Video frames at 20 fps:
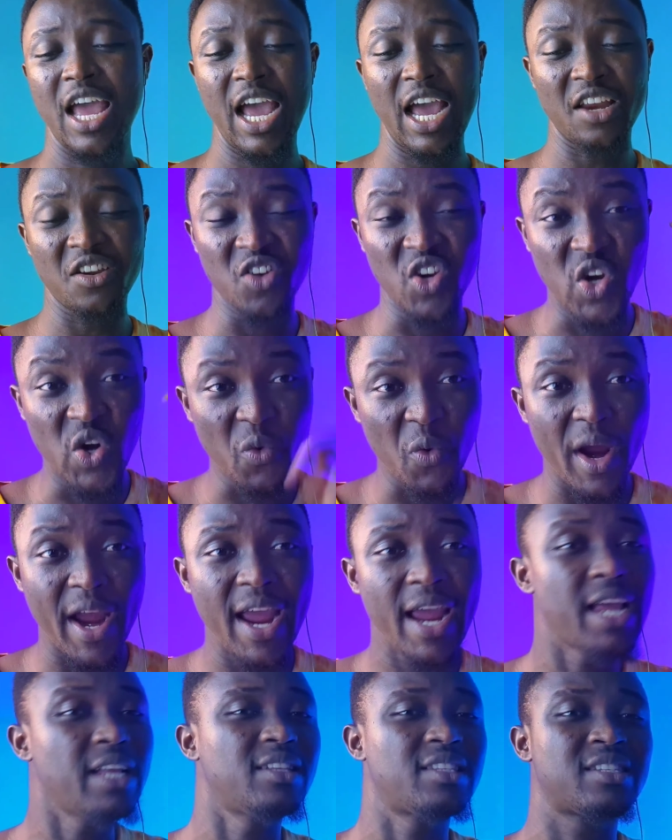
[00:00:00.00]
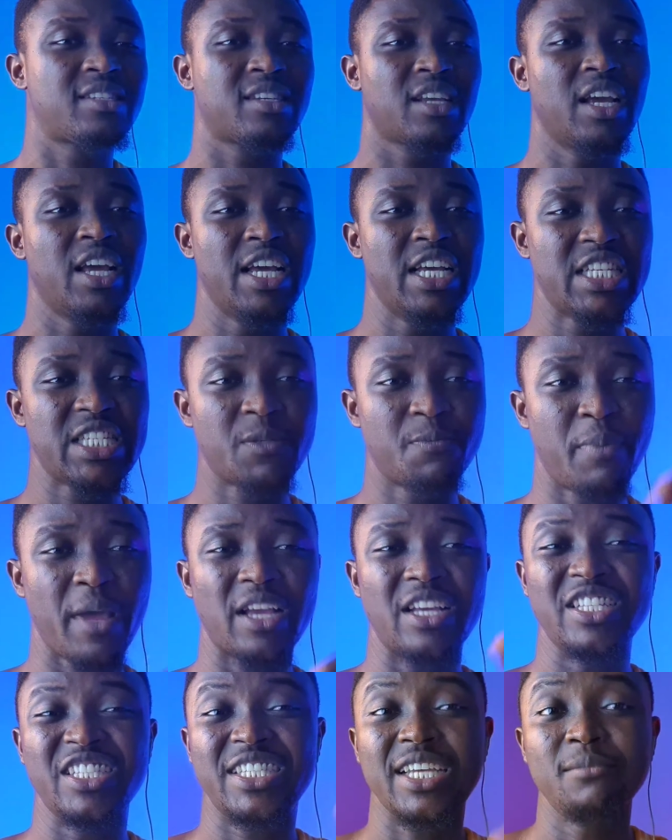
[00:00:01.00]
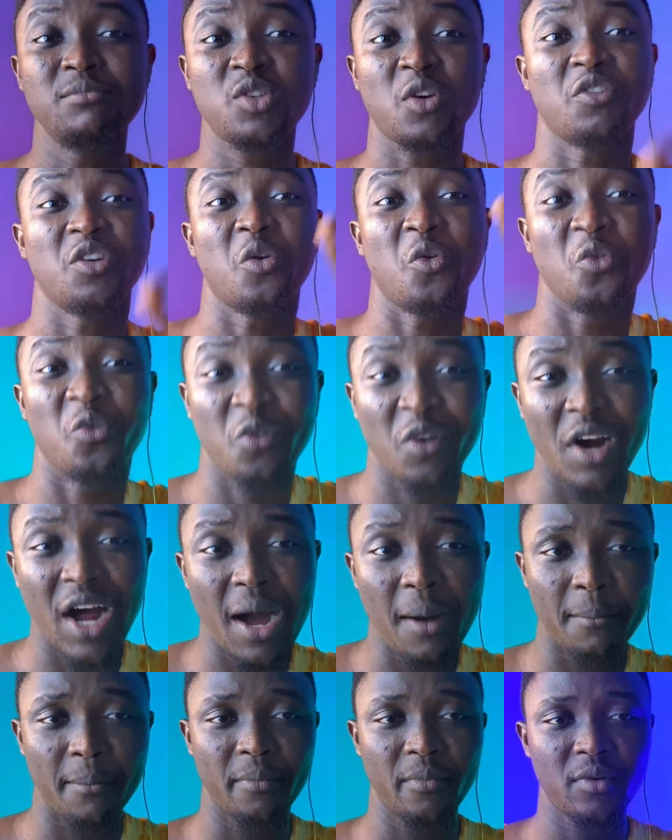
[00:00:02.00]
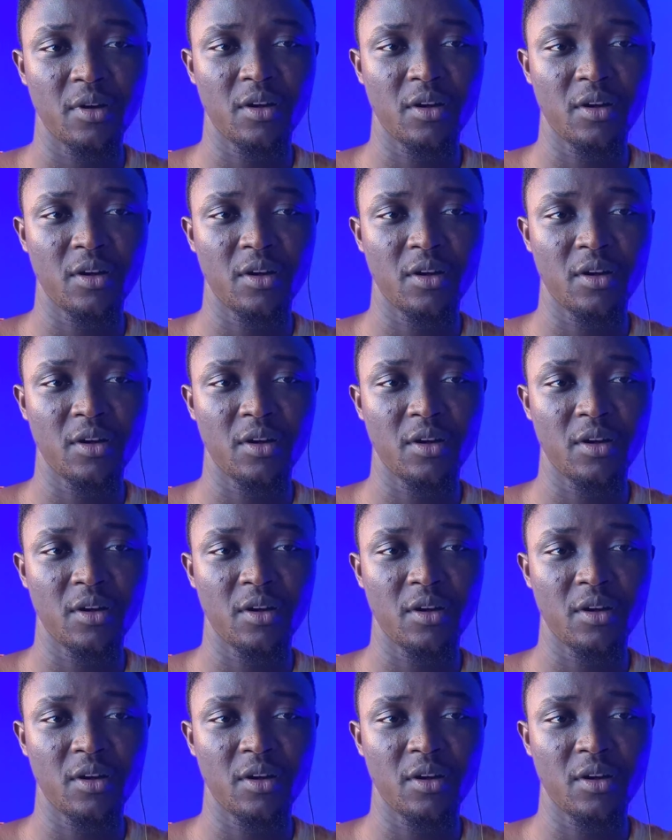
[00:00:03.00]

and great spec in terms of the RAM